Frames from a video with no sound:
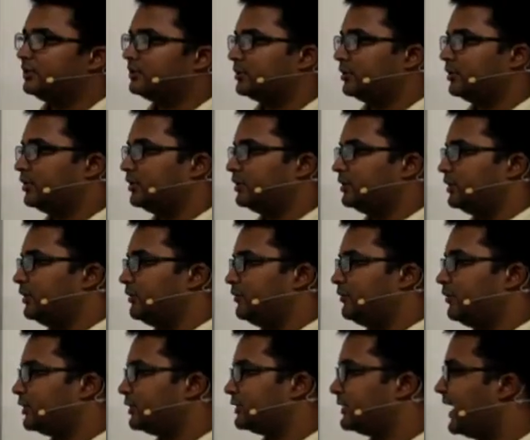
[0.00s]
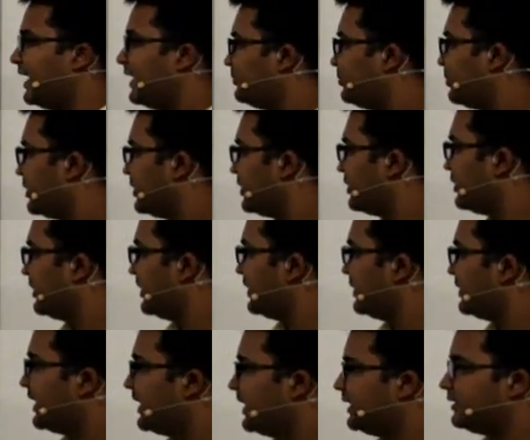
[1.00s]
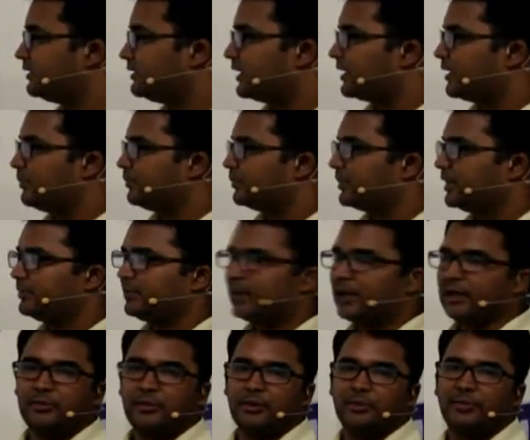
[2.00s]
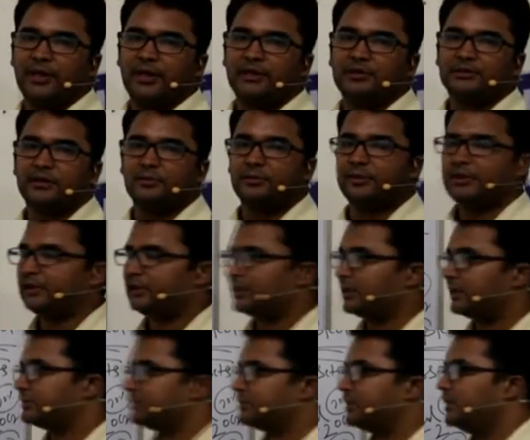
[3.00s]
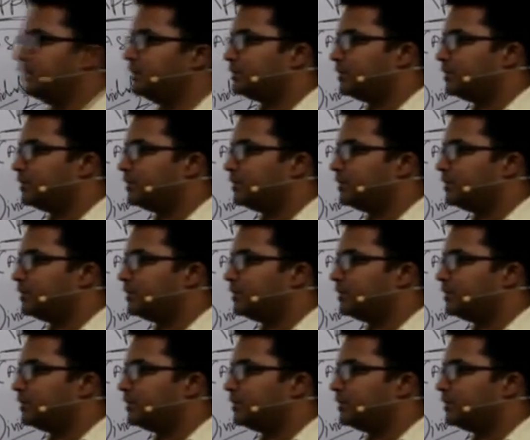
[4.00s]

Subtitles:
So for that particular debt the company might be paying some interest.